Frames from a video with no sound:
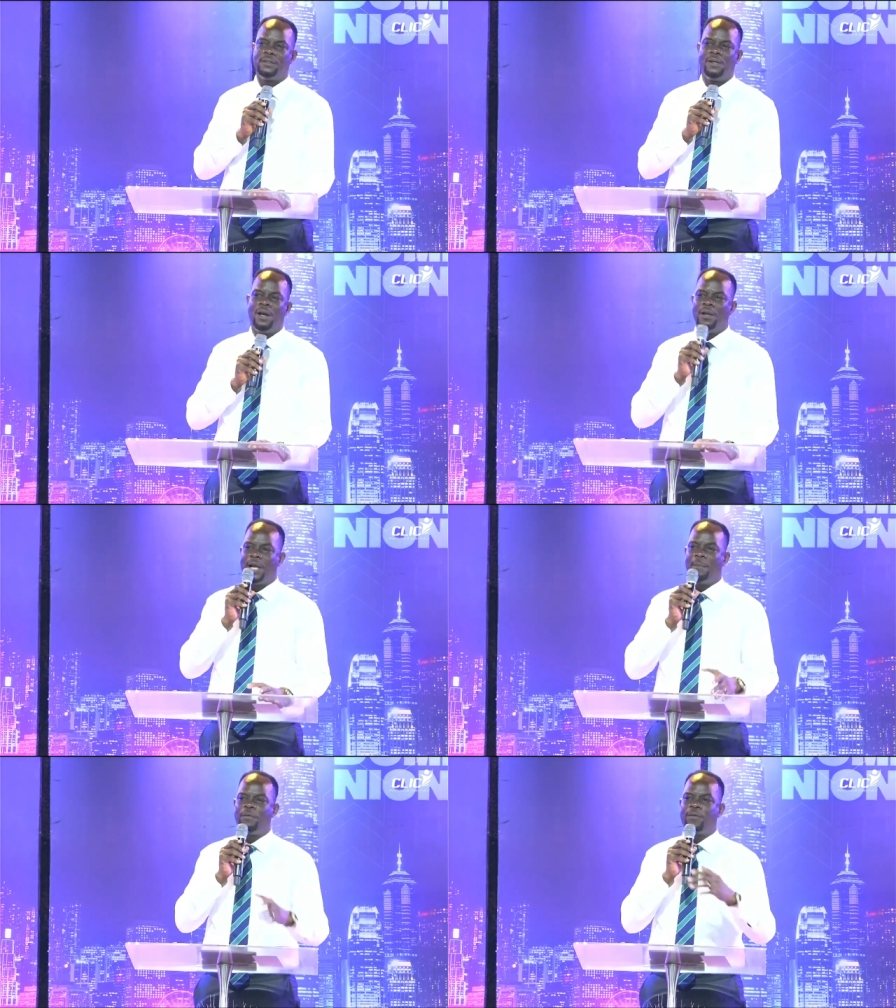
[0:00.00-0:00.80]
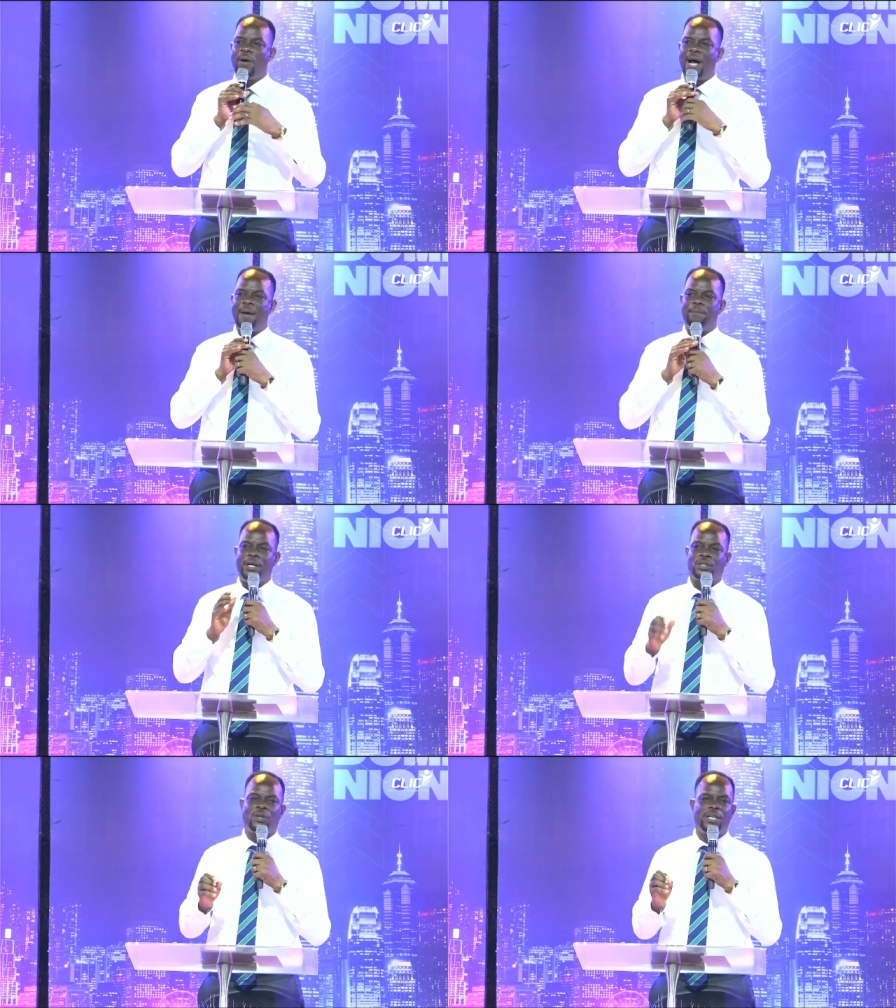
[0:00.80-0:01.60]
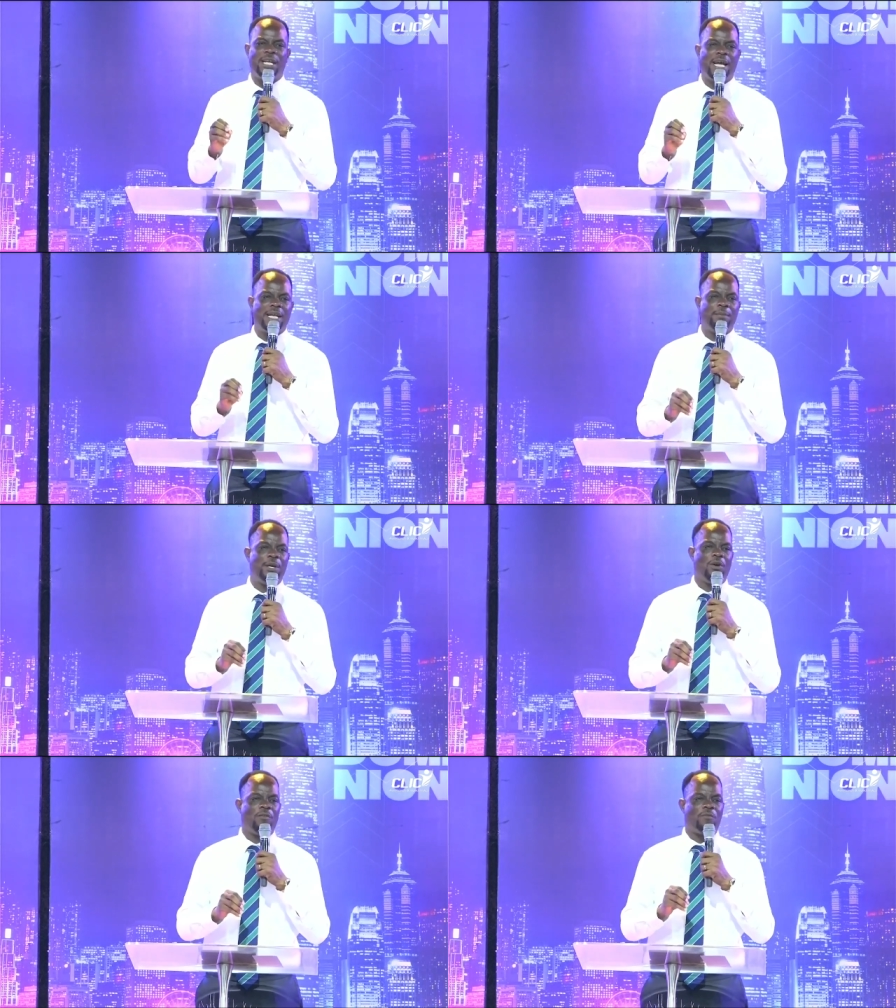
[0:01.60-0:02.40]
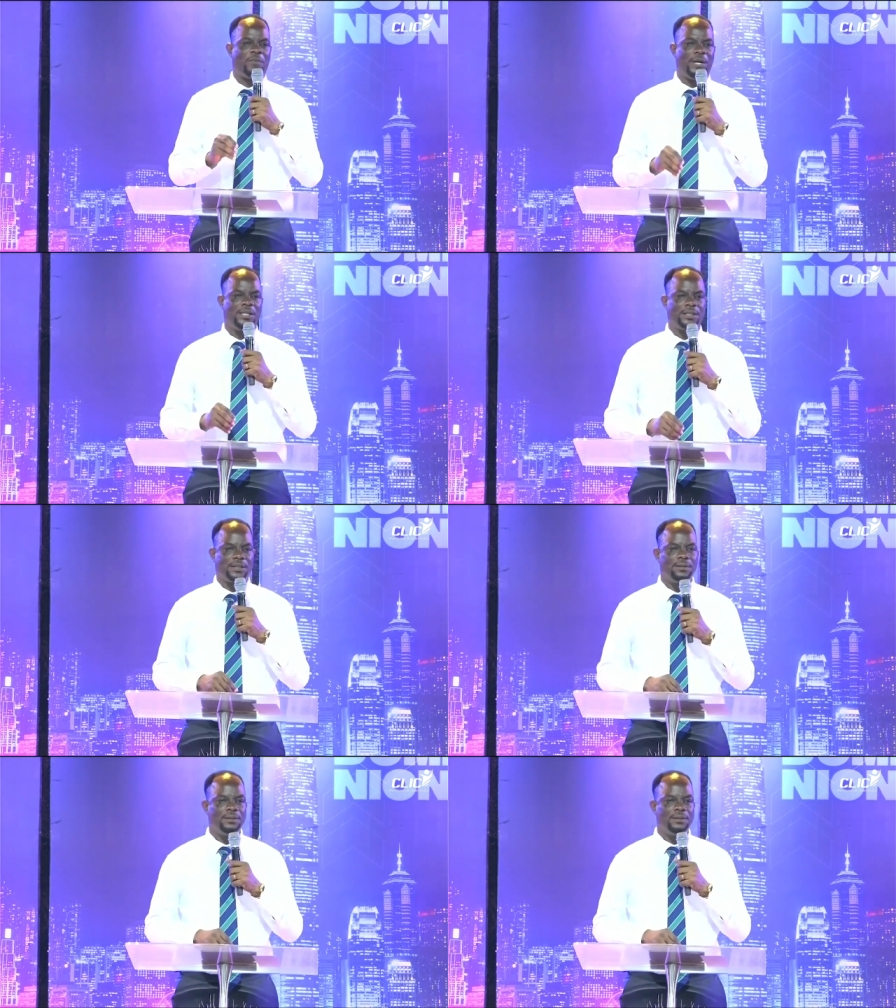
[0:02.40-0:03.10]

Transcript: Now, before I mention the enemy of praise,